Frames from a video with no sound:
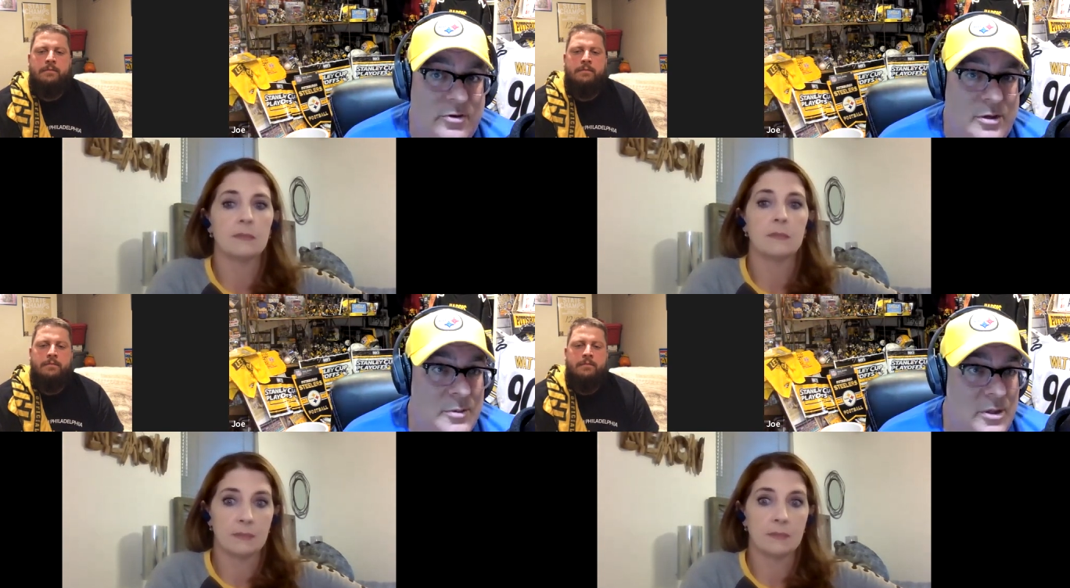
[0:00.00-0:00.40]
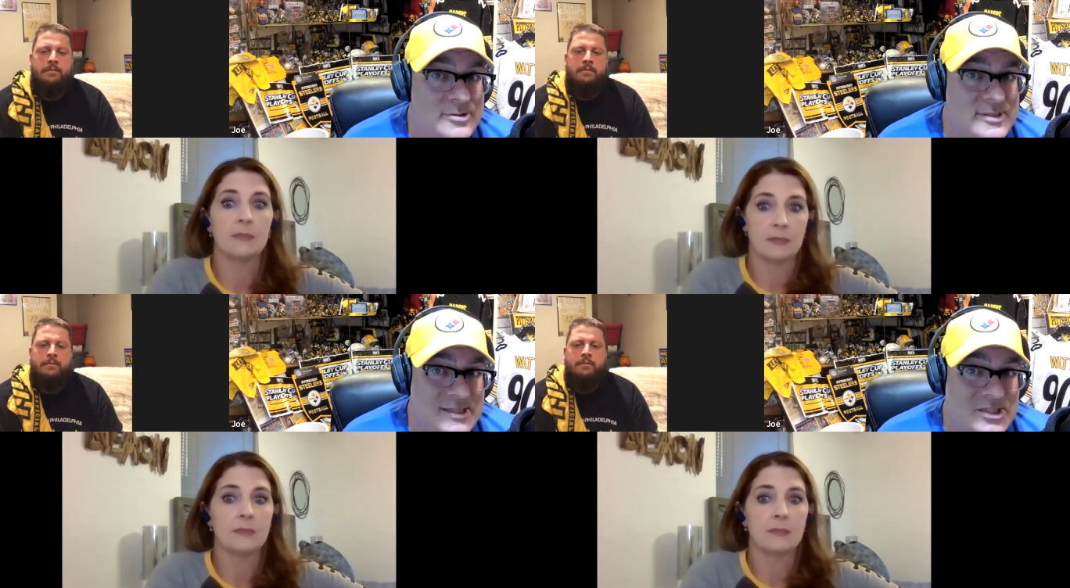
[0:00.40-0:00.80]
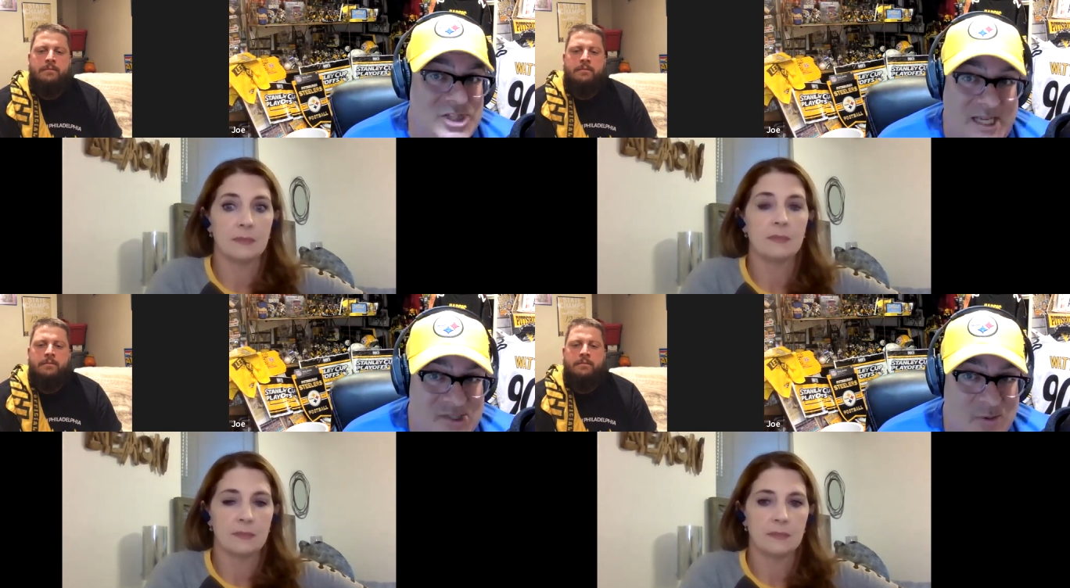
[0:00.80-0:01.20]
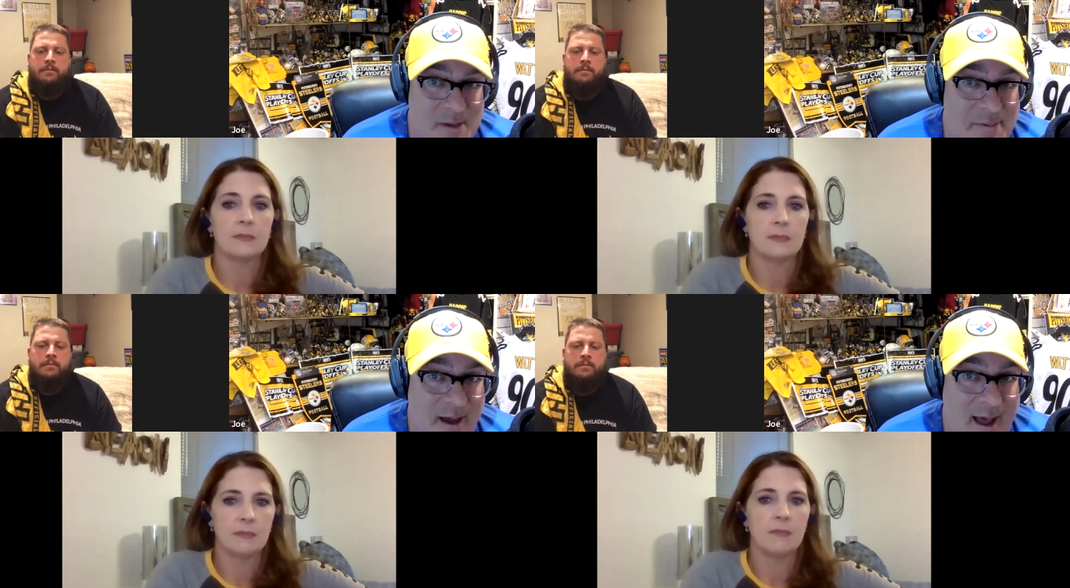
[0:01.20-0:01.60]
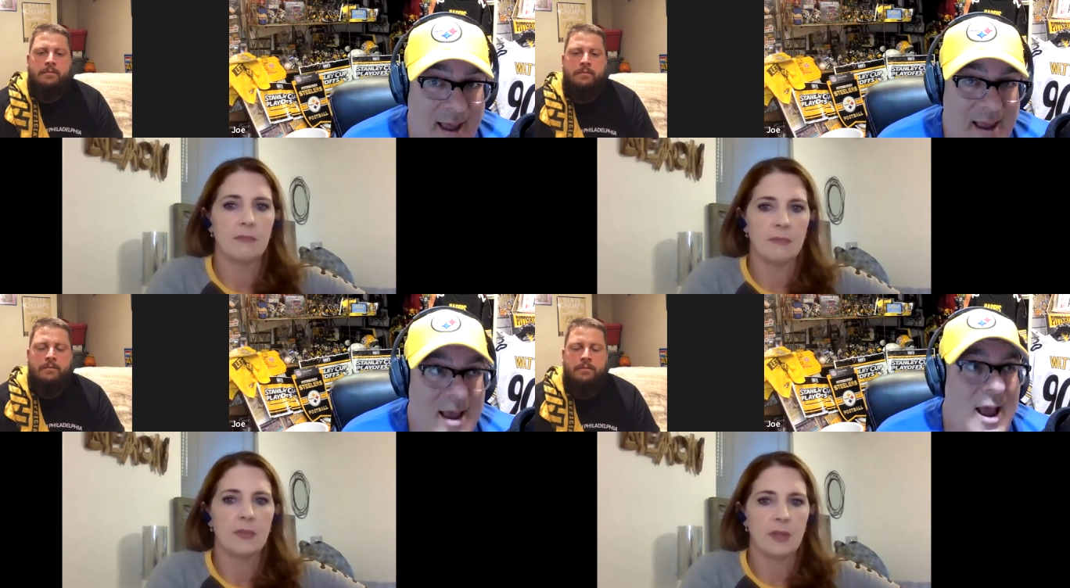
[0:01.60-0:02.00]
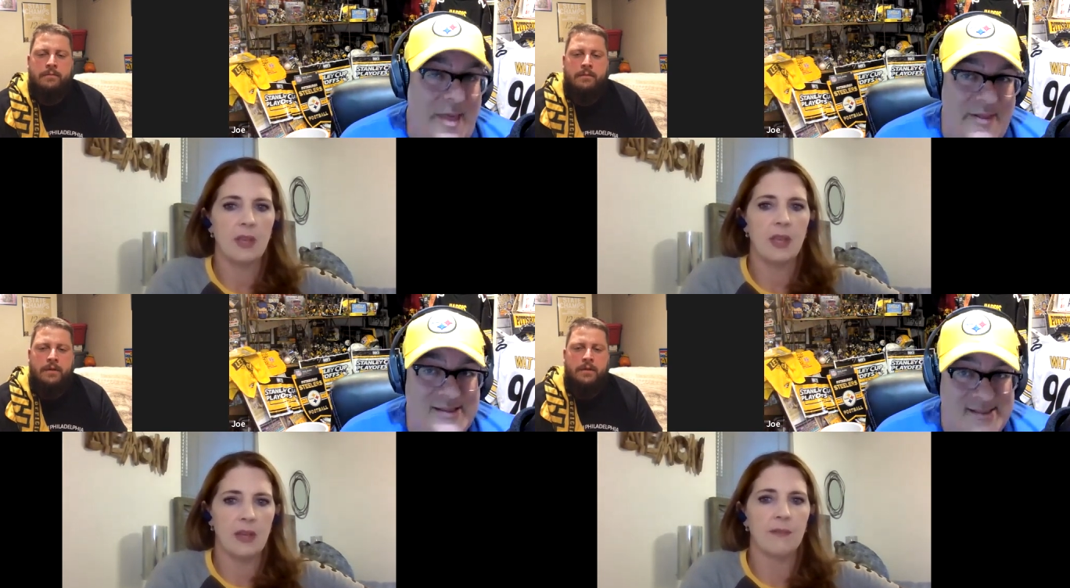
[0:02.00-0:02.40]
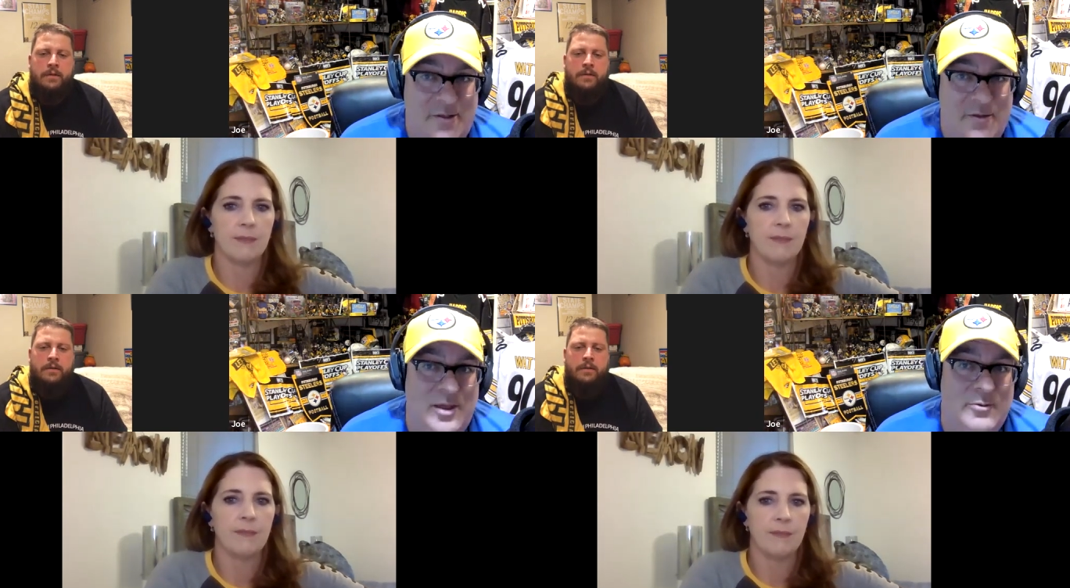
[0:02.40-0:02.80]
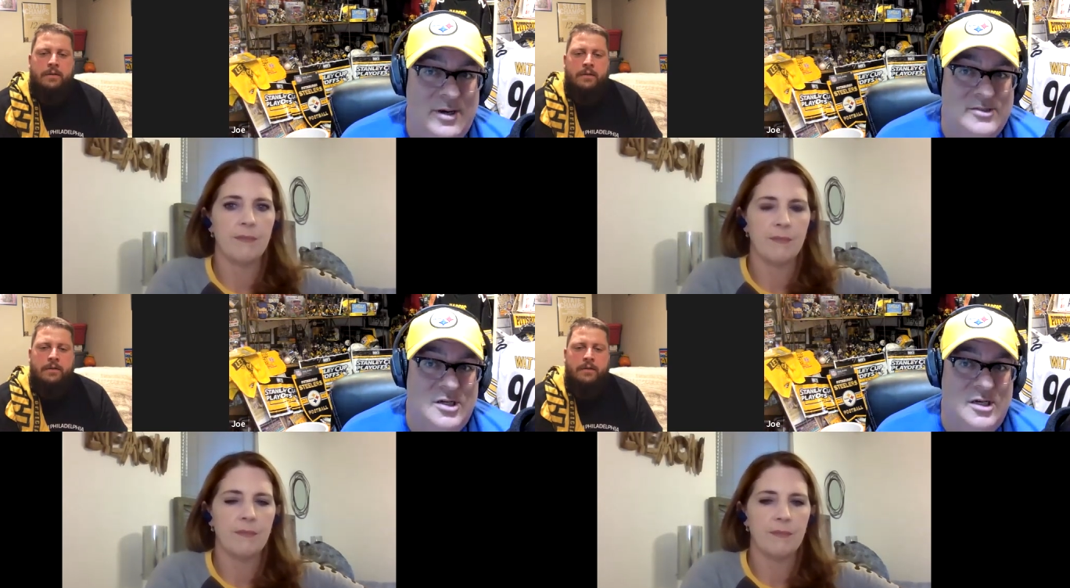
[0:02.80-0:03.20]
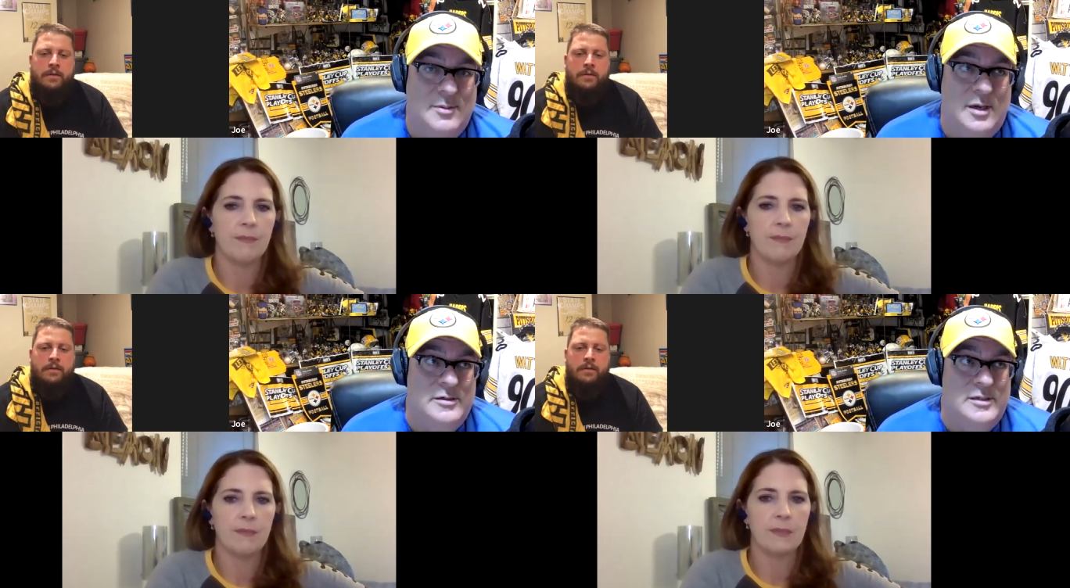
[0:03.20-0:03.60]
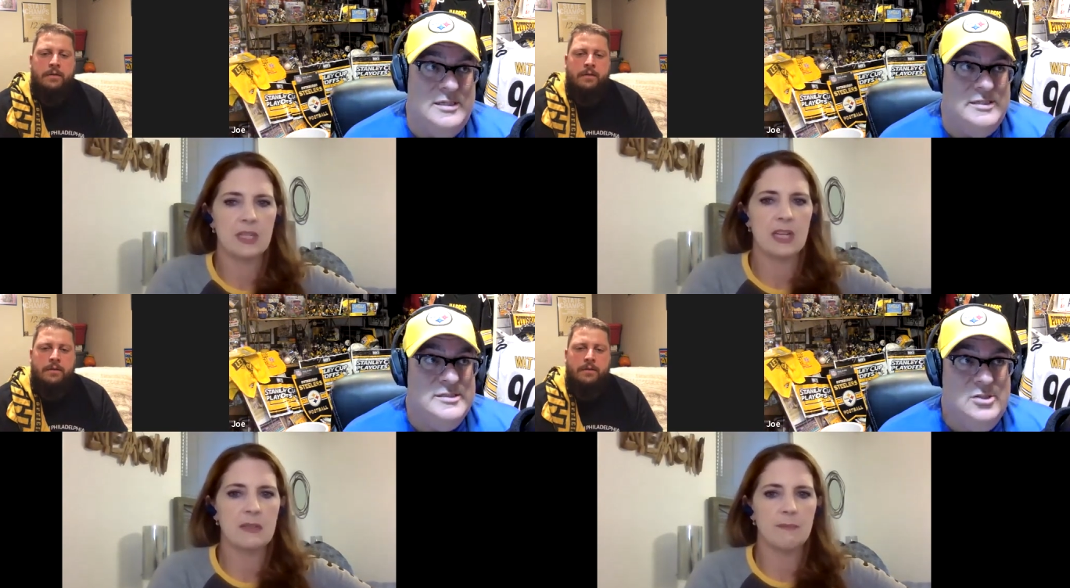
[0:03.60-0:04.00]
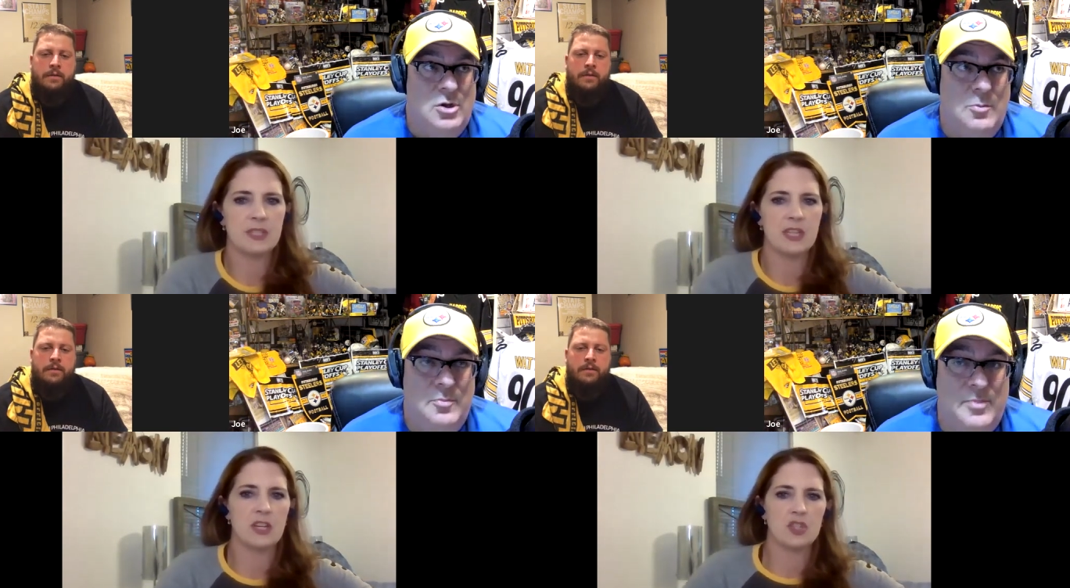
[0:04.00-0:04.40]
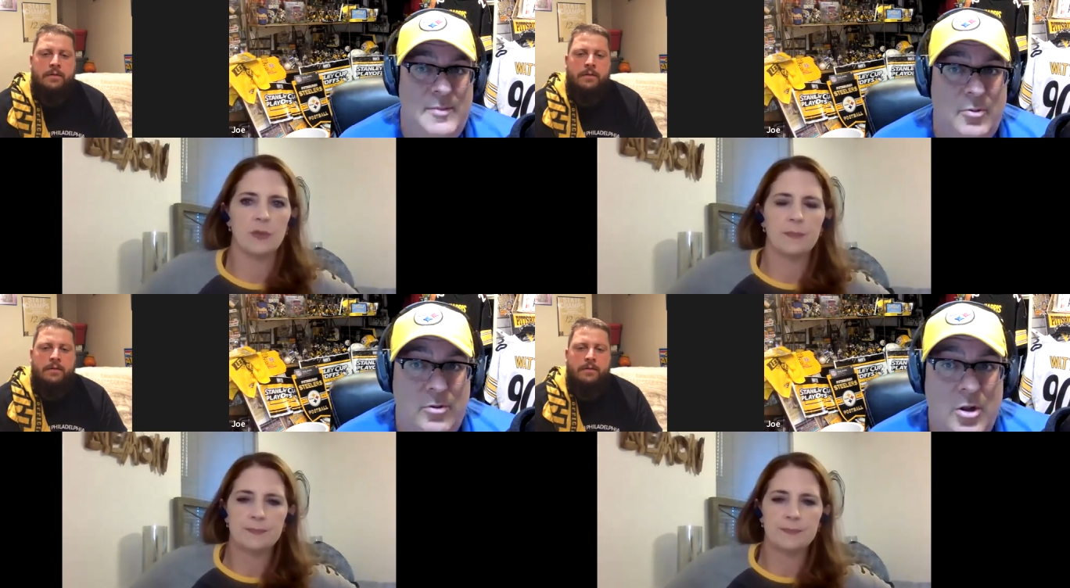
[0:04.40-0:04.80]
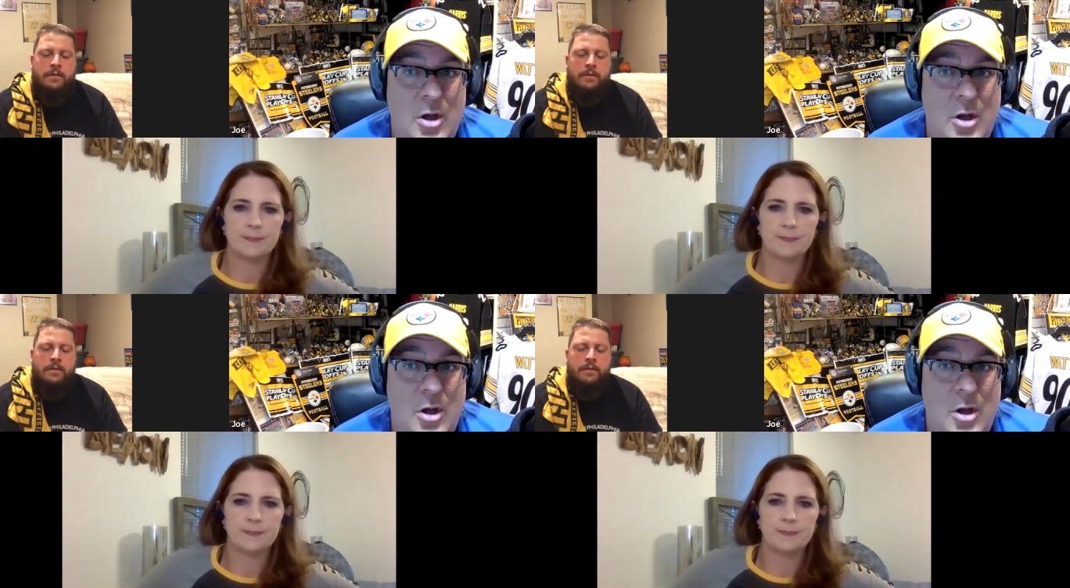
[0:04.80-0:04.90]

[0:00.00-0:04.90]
Speaker 1: He could be used as a jet sweep guy, and that's yeah. another thing we didn't talk about is you know, people.